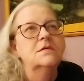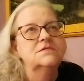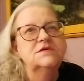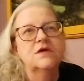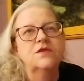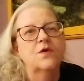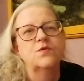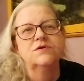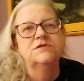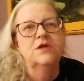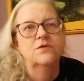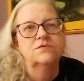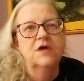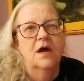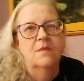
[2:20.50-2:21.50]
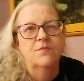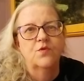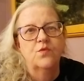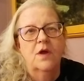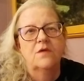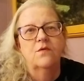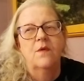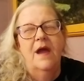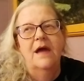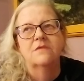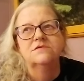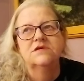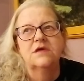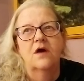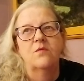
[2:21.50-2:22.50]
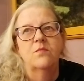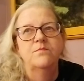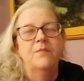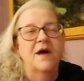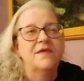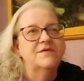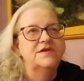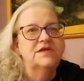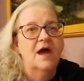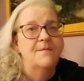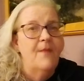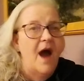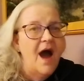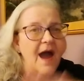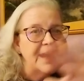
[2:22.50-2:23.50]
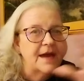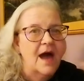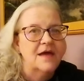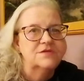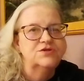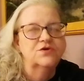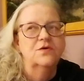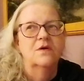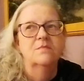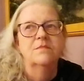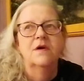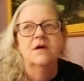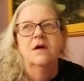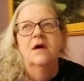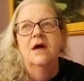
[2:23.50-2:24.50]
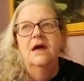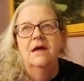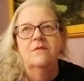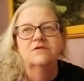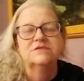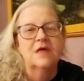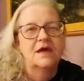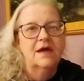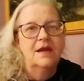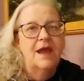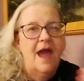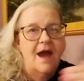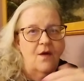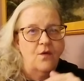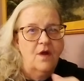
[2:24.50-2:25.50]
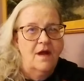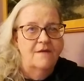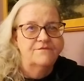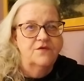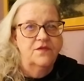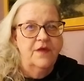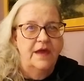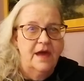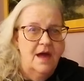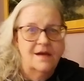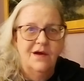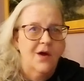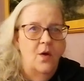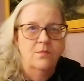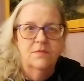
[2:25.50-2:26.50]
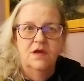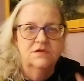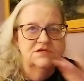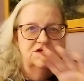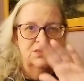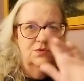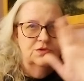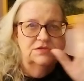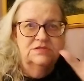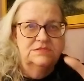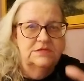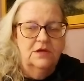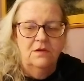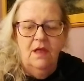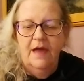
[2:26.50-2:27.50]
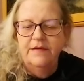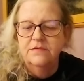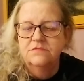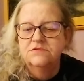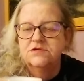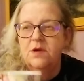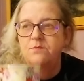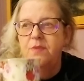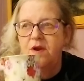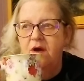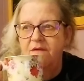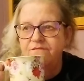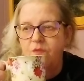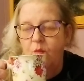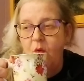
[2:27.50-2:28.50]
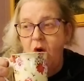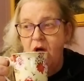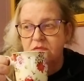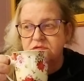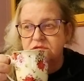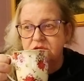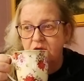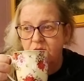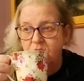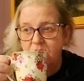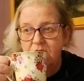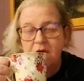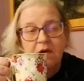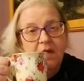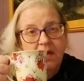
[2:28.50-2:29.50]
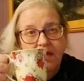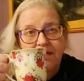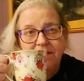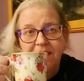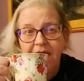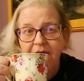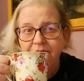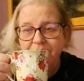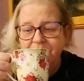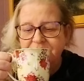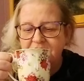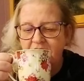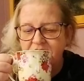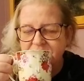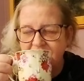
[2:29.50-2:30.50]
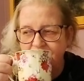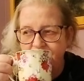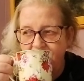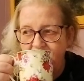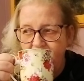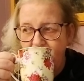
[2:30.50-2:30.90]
So there was no time to run around. So by the time I got to them, it was like an hour after they got home and she was still like jumping off the walls. So yeah, it was awesome.